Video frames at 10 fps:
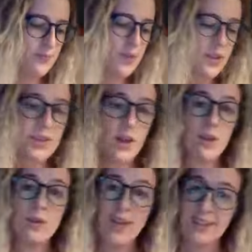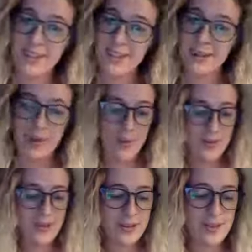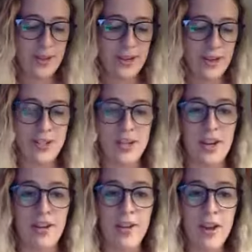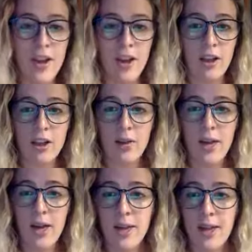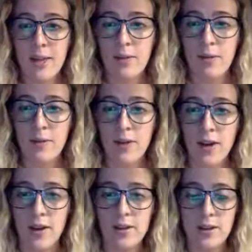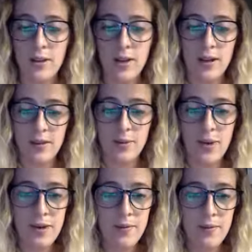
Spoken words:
So that's a little bit about Facebook in a nutshell. I'll go ahead and move on to the next one.